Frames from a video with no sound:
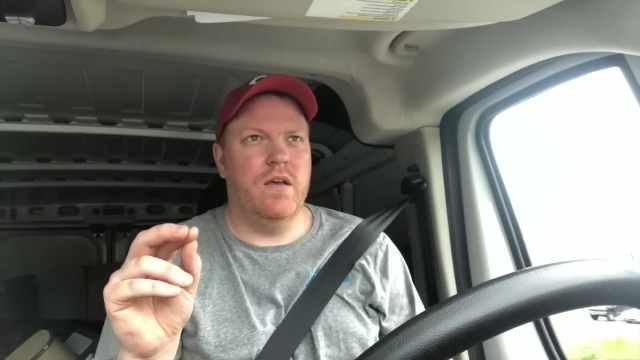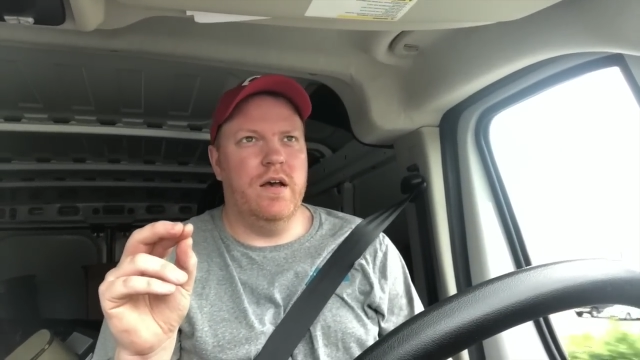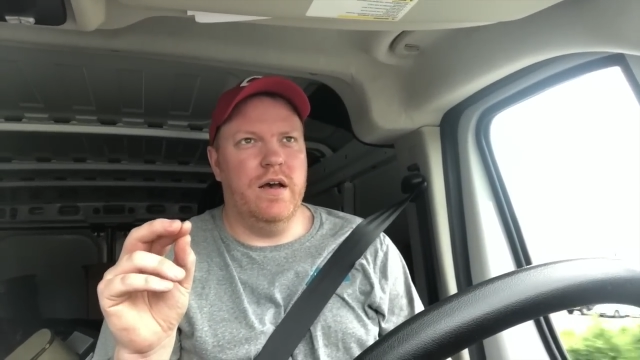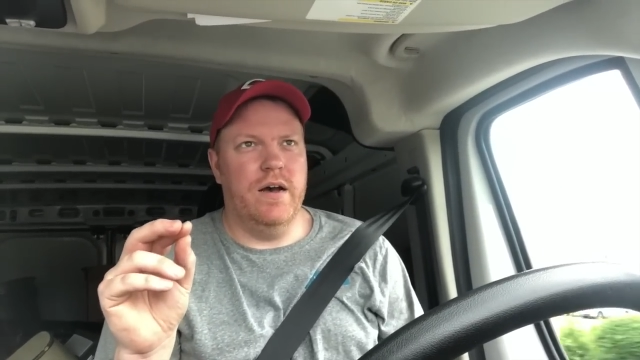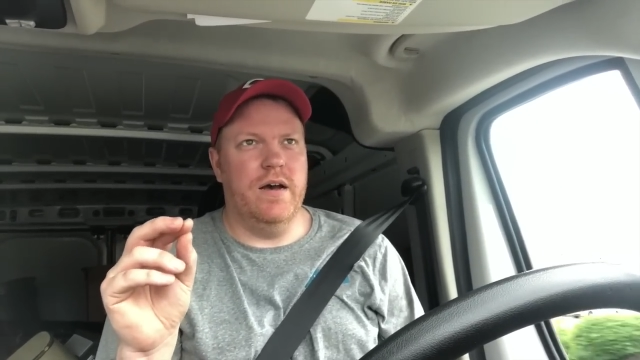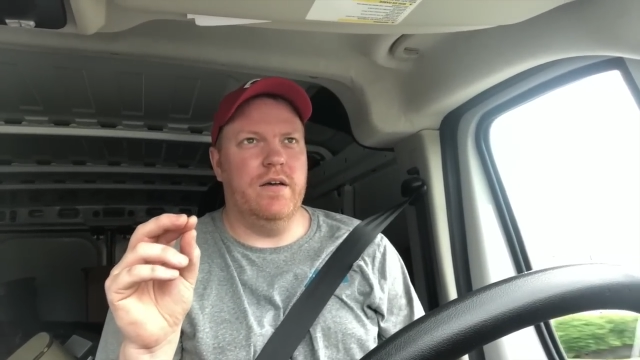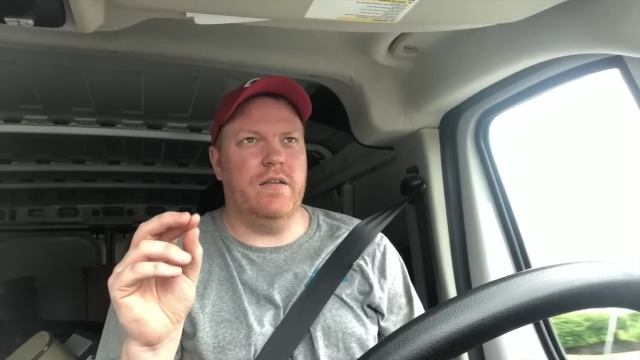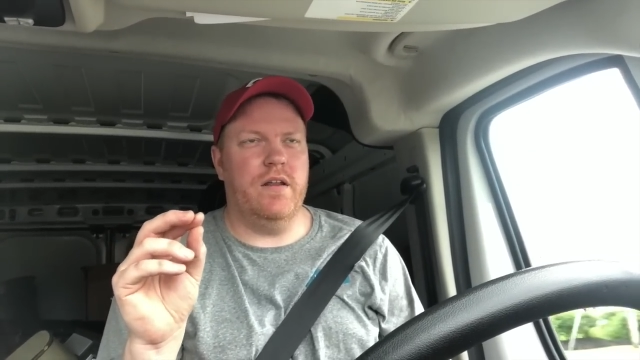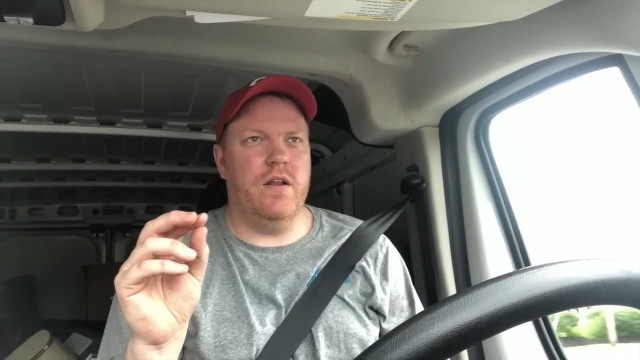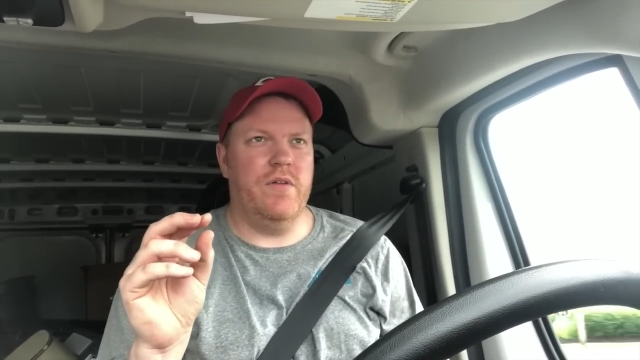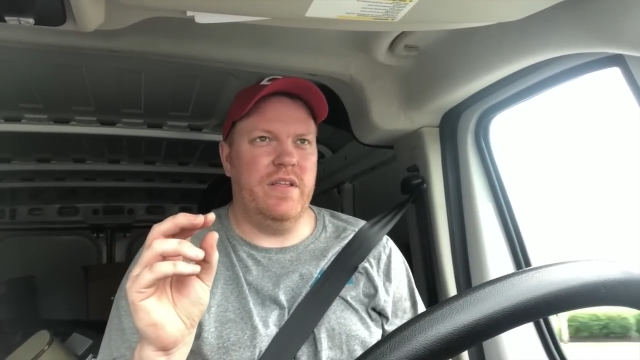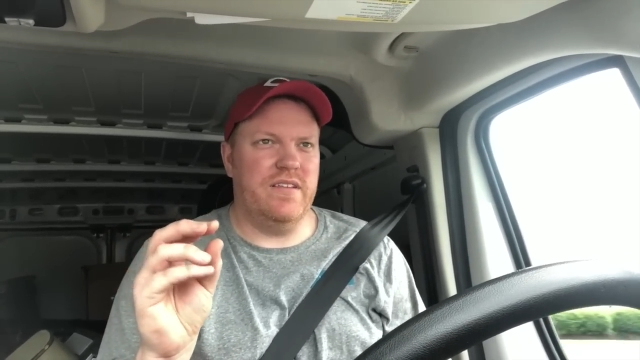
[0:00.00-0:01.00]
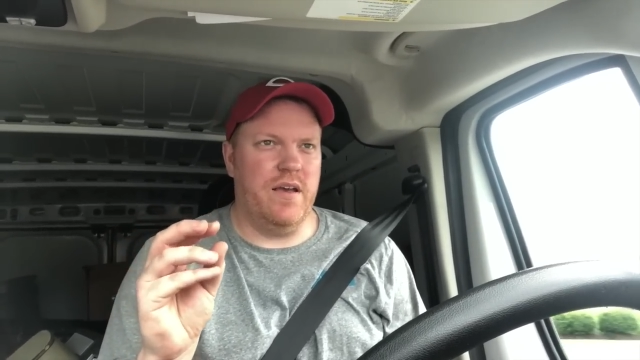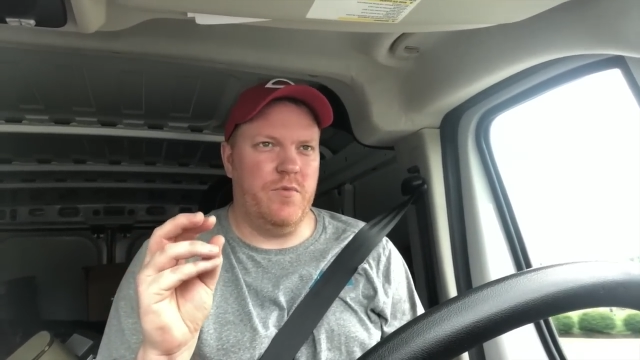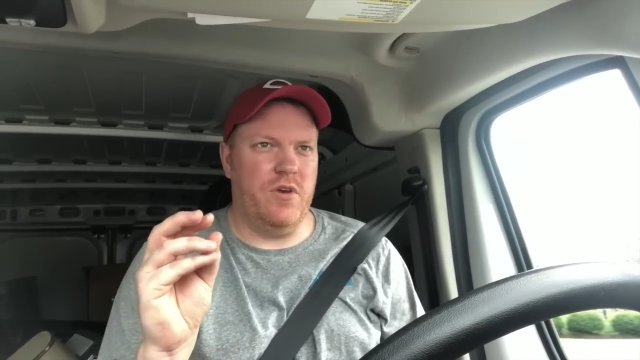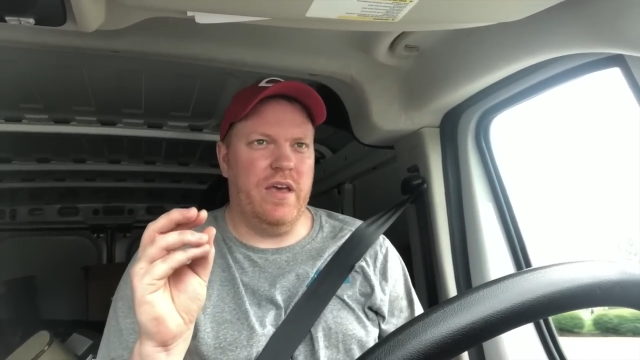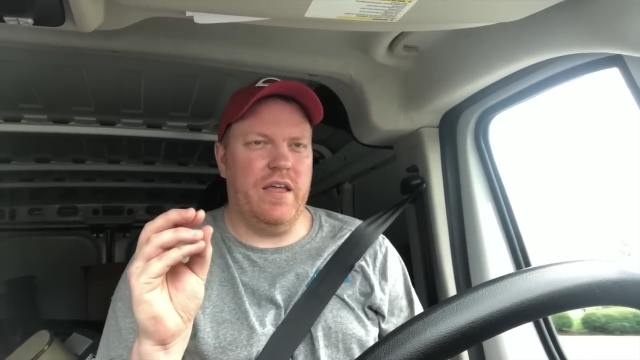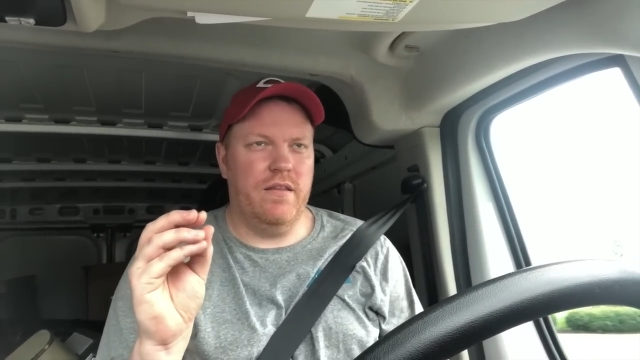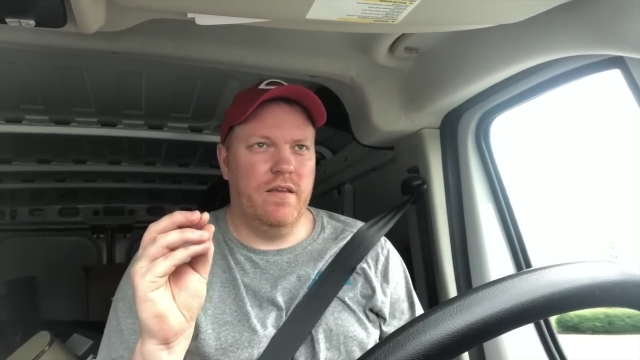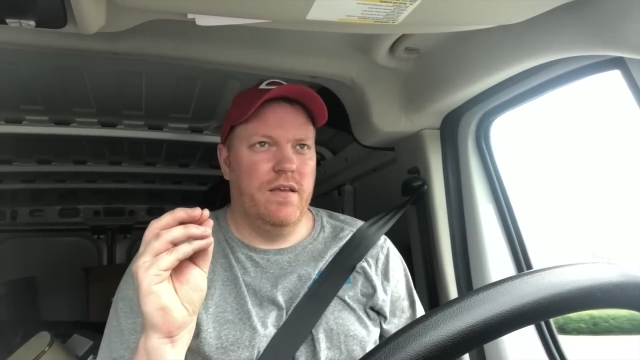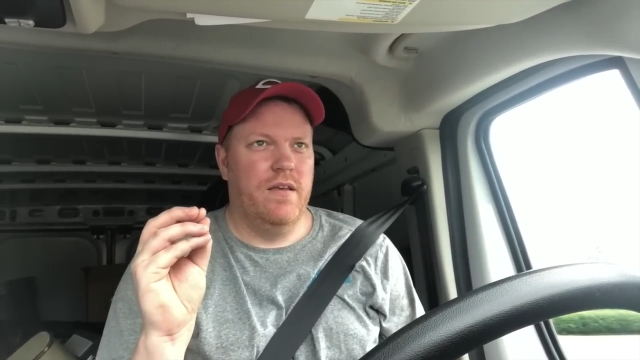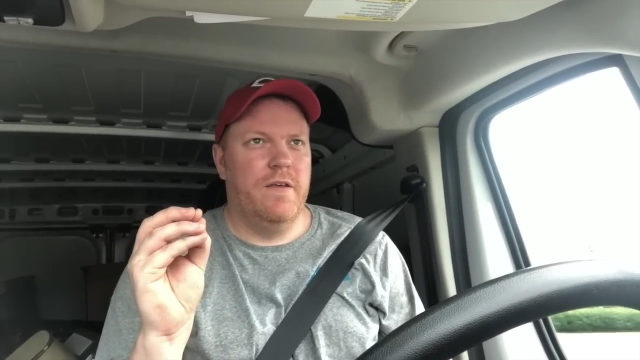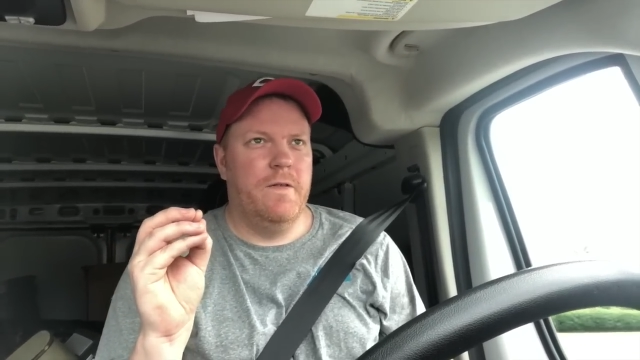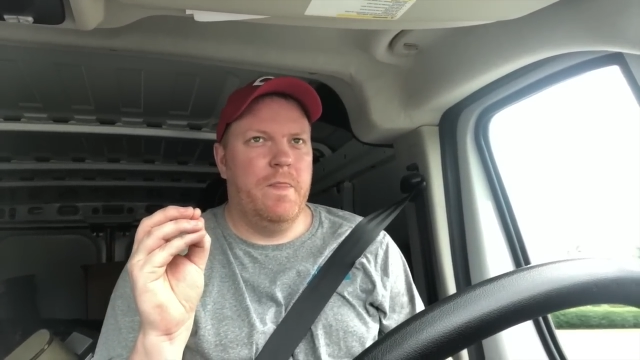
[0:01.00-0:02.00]
Uh, you know, anytime you get
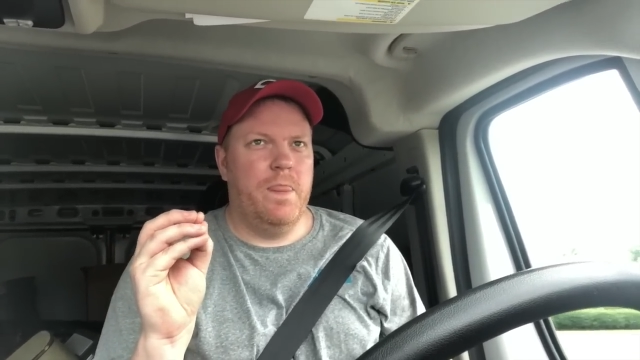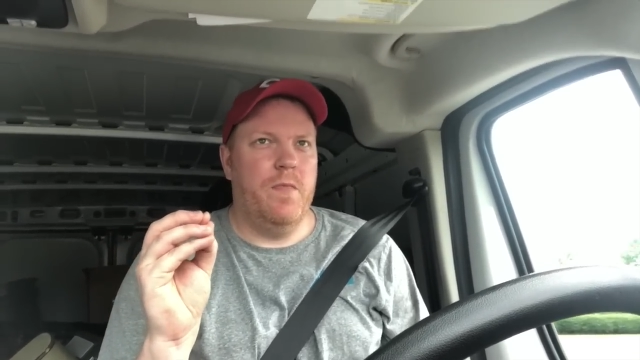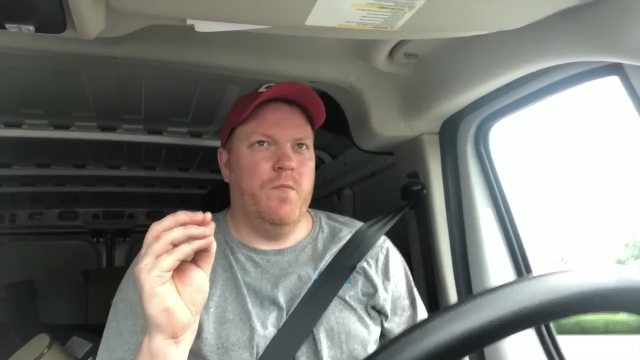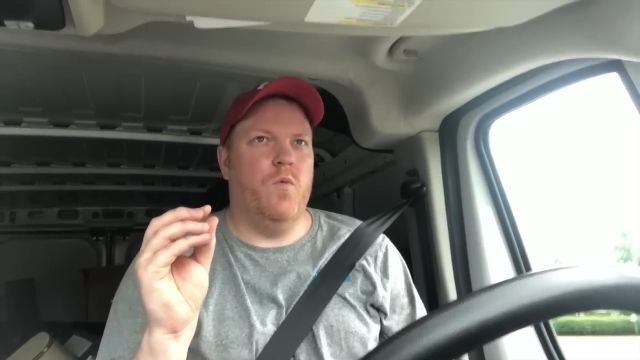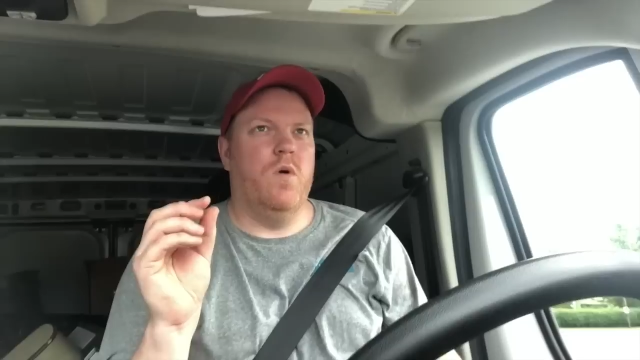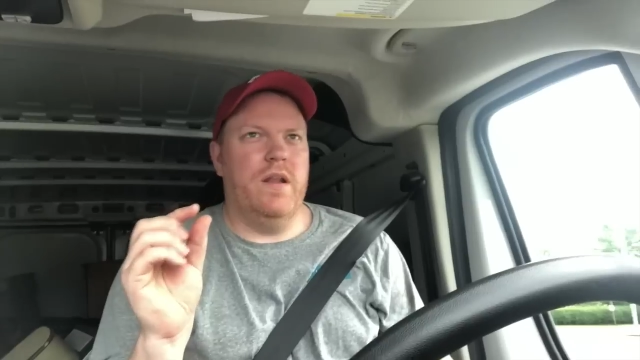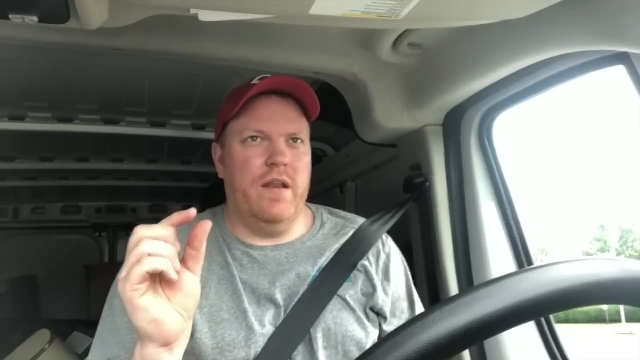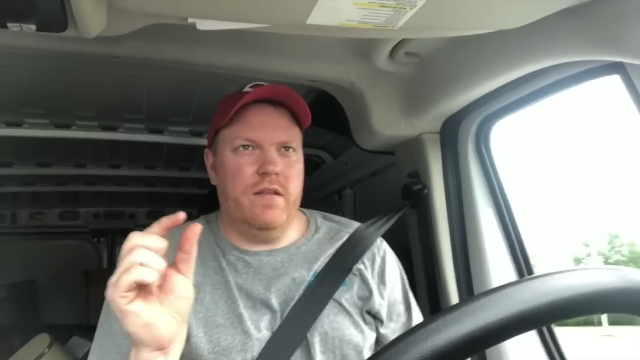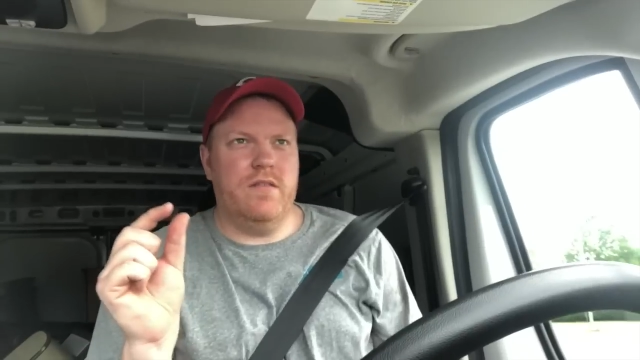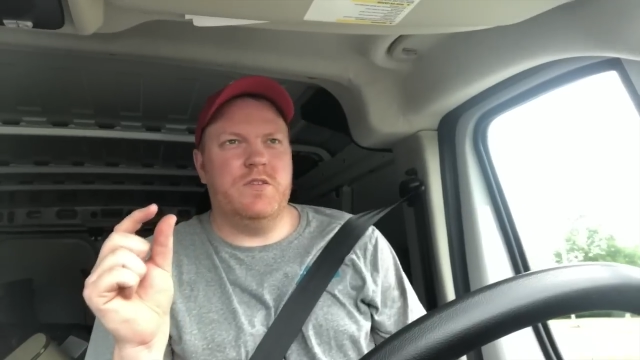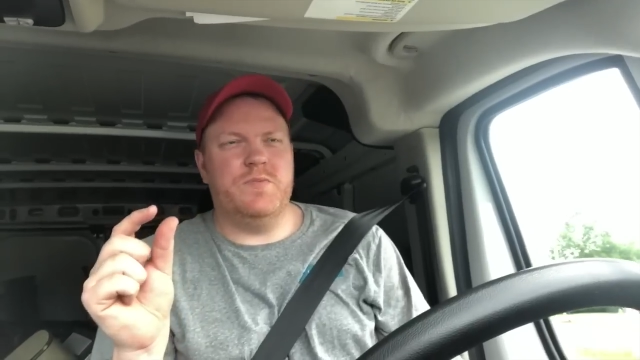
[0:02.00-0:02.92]
one